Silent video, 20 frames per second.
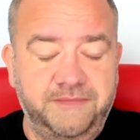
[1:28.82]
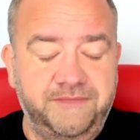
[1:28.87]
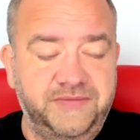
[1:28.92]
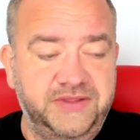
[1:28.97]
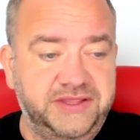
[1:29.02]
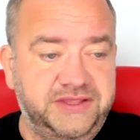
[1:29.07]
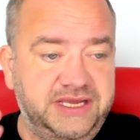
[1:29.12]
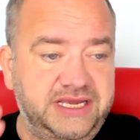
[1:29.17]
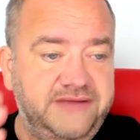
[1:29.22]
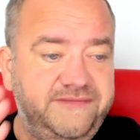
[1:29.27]

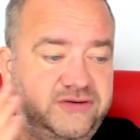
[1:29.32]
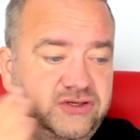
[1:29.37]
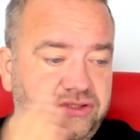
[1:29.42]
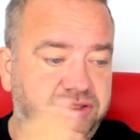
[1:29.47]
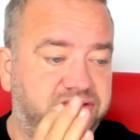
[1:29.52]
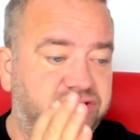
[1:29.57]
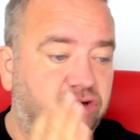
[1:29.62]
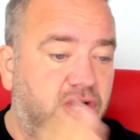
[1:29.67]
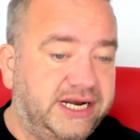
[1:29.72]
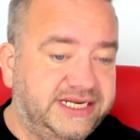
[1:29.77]
They even
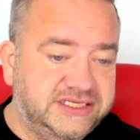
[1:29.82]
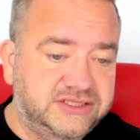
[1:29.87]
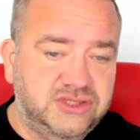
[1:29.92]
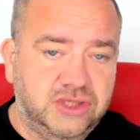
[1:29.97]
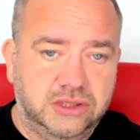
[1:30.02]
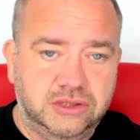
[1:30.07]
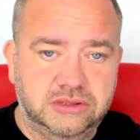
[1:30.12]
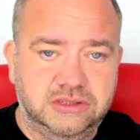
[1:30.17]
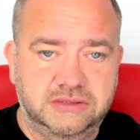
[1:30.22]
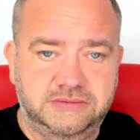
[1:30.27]
they tried to
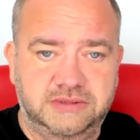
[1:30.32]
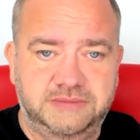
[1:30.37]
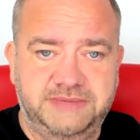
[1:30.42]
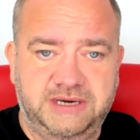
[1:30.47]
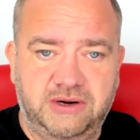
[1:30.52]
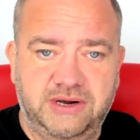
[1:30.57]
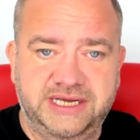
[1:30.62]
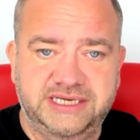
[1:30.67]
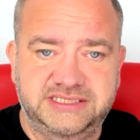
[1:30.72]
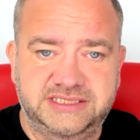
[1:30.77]
talk to him
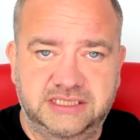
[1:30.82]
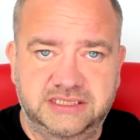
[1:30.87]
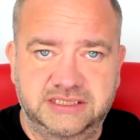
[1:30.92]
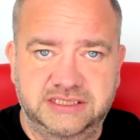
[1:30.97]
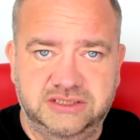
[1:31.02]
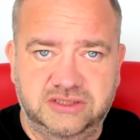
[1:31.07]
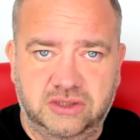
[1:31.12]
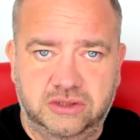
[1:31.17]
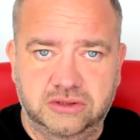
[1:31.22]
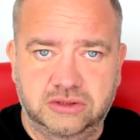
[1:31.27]
about extending
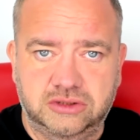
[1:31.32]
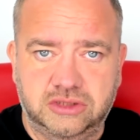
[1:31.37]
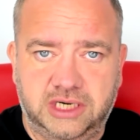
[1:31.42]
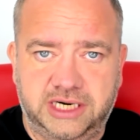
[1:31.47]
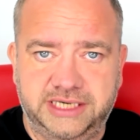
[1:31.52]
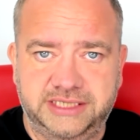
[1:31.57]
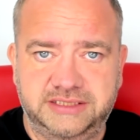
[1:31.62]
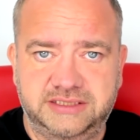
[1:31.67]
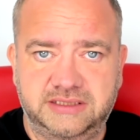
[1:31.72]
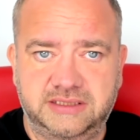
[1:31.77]
his
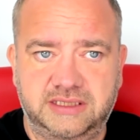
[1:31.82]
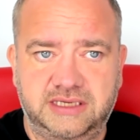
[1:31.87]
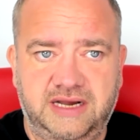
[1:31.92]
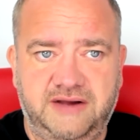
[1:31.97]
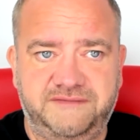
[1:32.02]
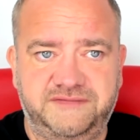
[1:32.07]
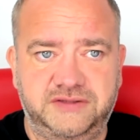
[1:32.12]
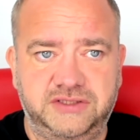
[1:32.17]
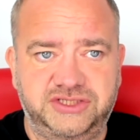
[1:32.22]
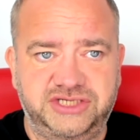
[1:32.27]
contract
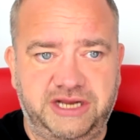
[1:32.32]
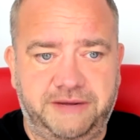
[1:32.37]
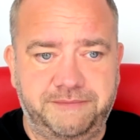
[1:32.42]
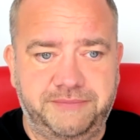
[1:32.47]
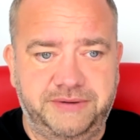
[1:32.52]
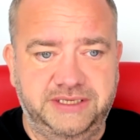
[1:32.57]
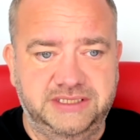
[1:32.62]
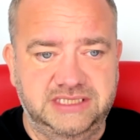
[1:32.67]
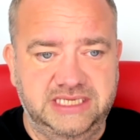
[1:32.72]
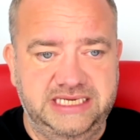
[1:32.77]
after the
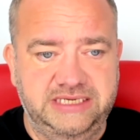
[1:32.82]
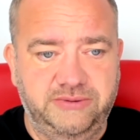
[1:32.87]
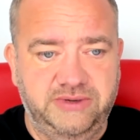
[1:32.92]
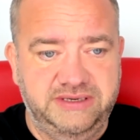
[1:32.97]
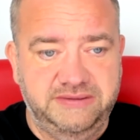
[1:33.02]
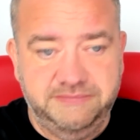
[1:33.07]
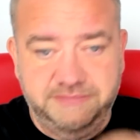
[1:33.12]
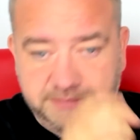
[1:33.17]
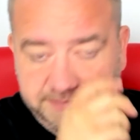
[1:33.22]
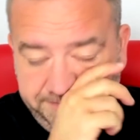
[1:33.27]
Champions League
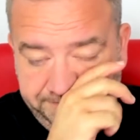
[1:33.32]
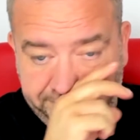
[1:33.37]
win.